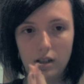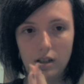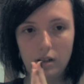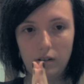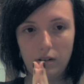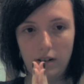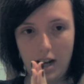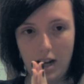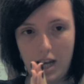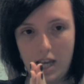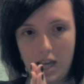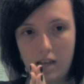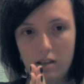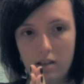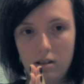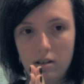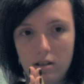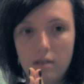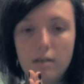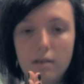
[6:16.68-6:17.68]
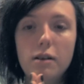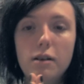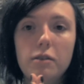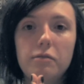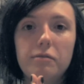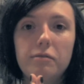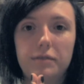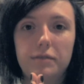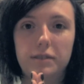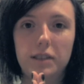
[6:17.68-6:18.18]
Alright.
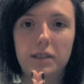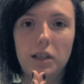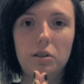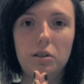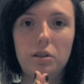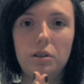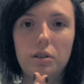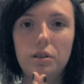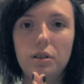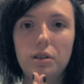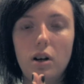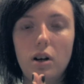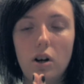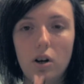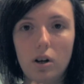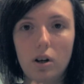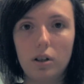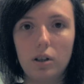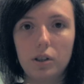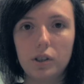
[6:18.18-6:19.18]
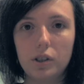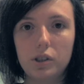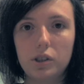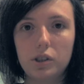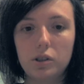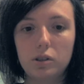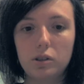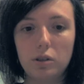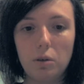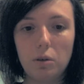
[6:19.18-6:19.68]
There are
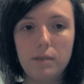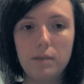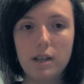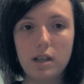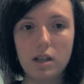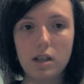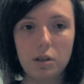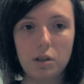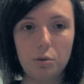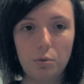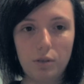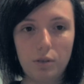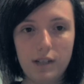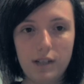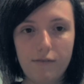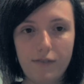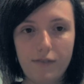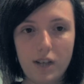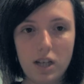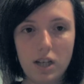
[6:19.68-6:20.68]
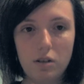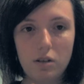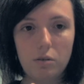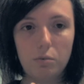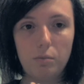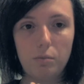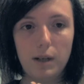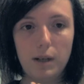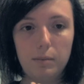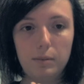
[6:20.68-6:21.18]
so many grieving
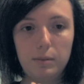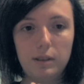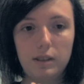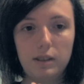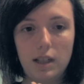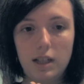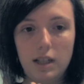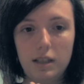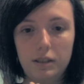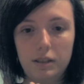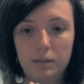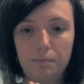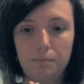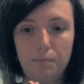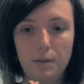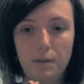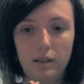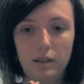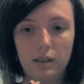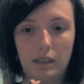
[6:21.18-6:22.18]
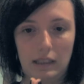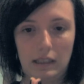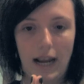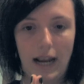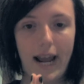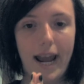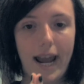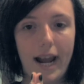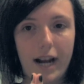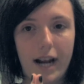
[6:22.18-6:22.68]
websites, books,
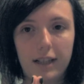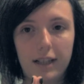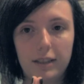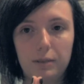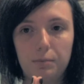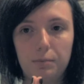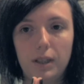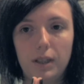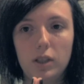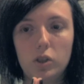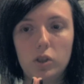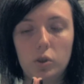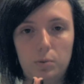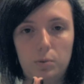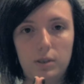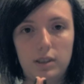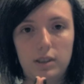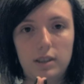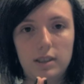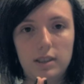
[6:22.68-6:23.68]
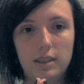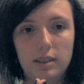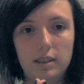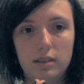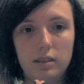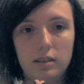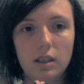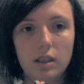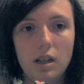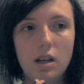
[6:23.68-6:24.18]
and
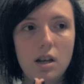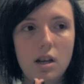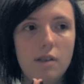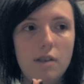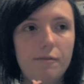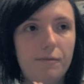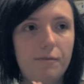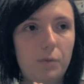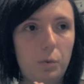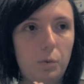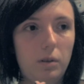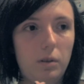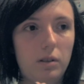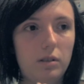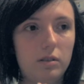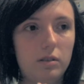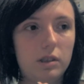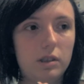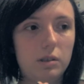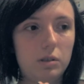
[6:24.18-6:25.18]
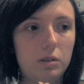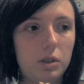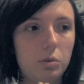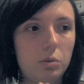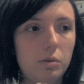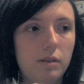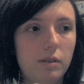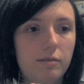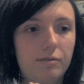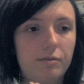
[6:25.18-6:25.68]
resources for those
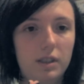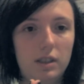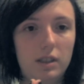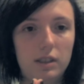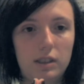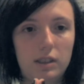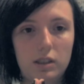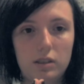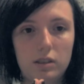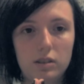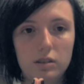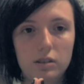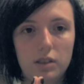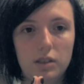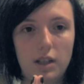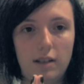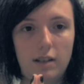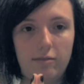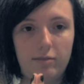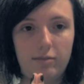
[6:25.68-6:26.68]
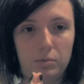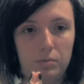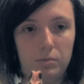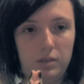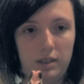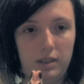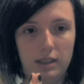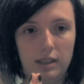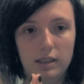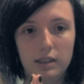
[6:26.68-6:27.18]
who have lost loved
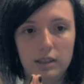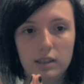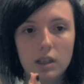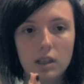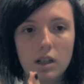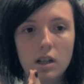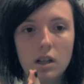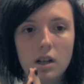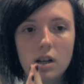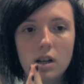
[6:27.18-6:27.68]
ones.